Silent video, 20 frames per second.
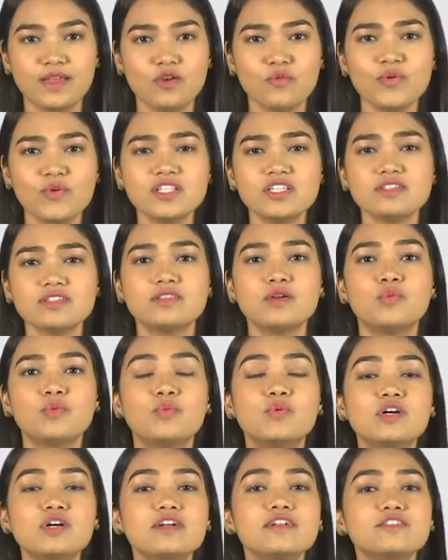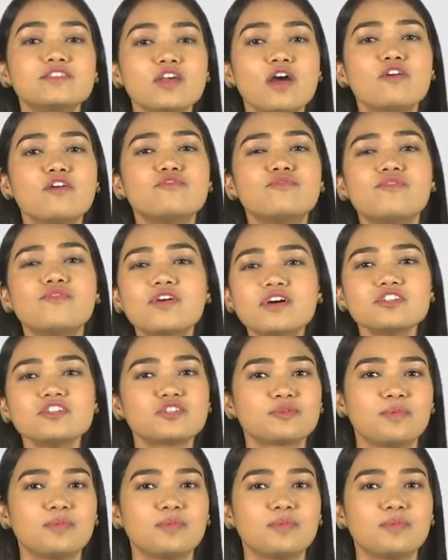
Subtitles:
which is the world's first